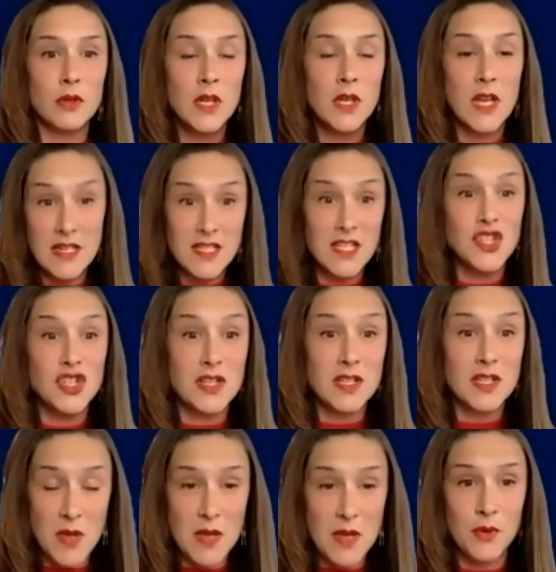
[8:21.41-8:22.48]
Indigenous
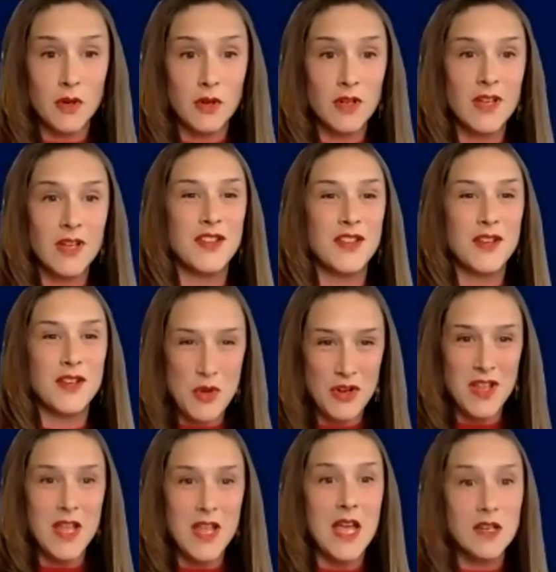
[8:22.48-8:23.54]
people in the
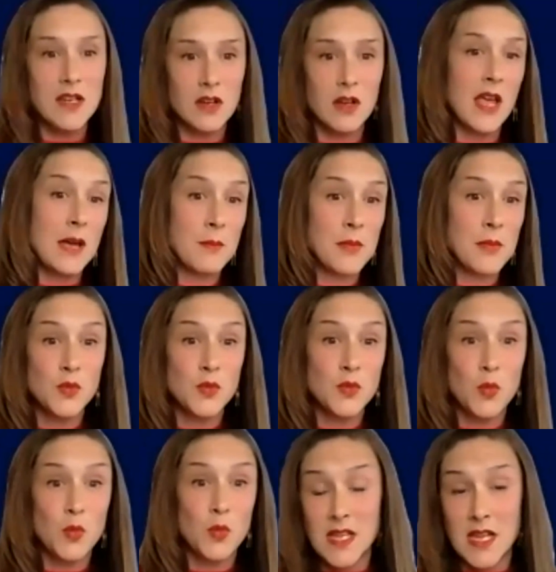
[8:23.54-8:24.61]
community and on campus
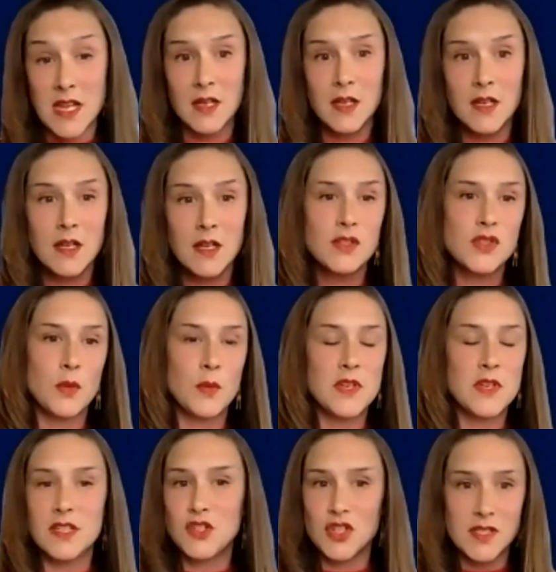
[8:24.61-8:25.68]
want to see. So we
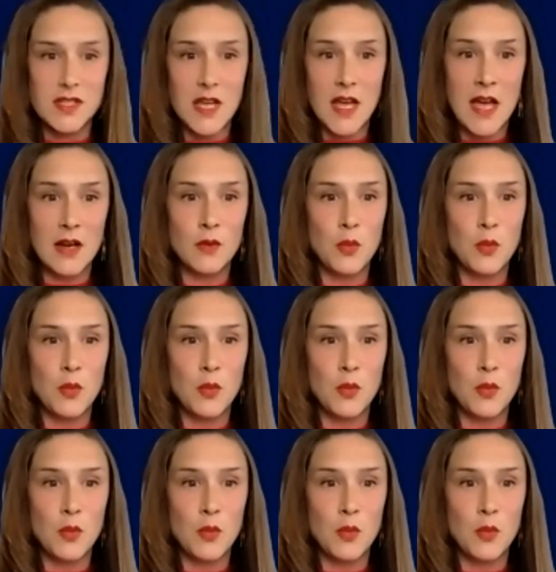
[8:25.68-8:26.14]
did just that.